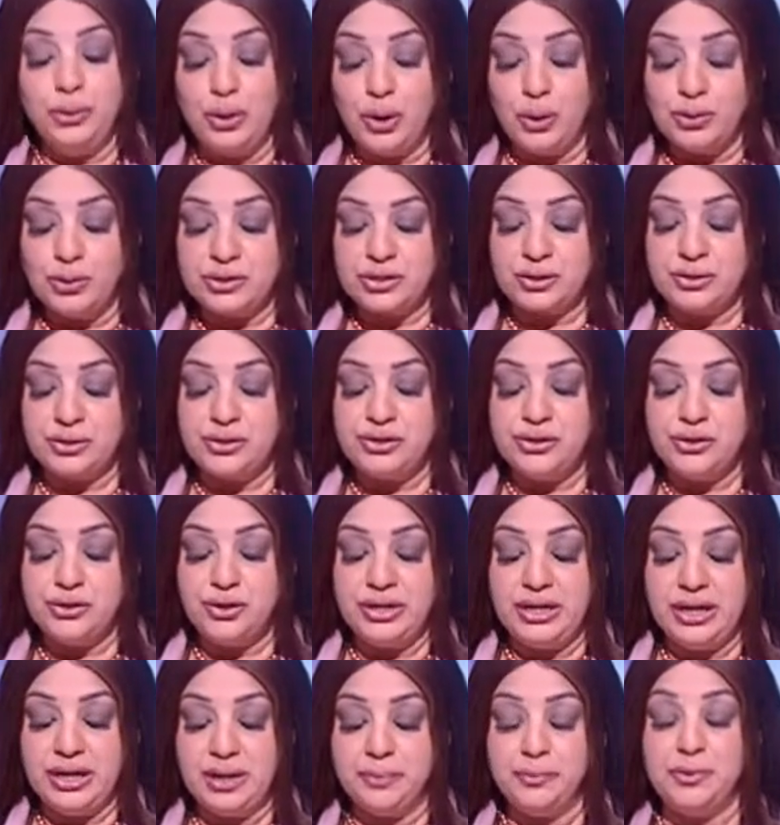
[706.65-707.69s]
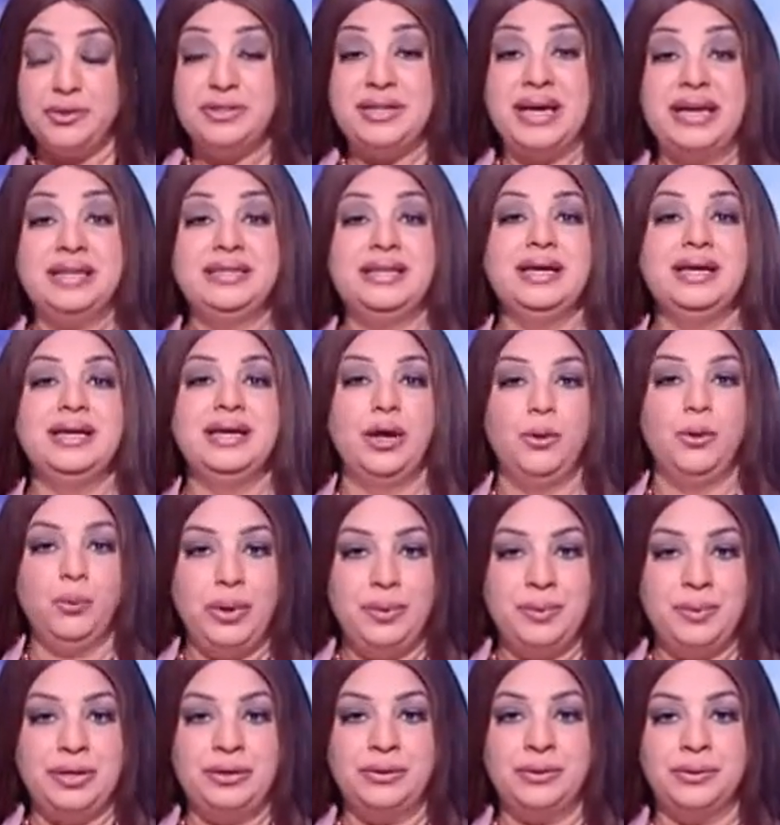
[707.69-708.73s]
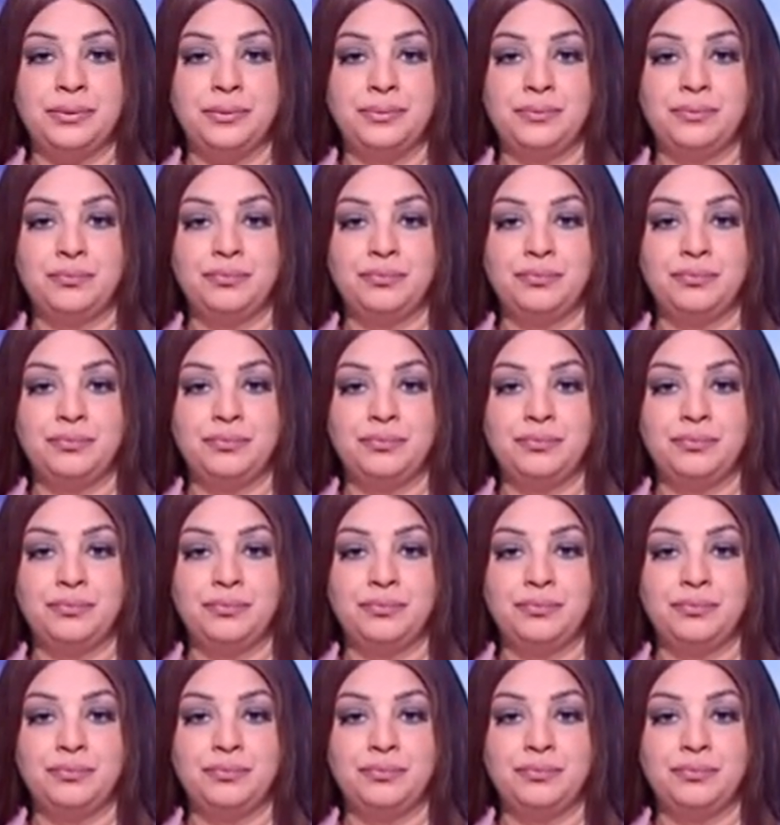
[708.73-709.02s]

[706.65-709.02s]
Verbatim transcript: laws concerning protecting women.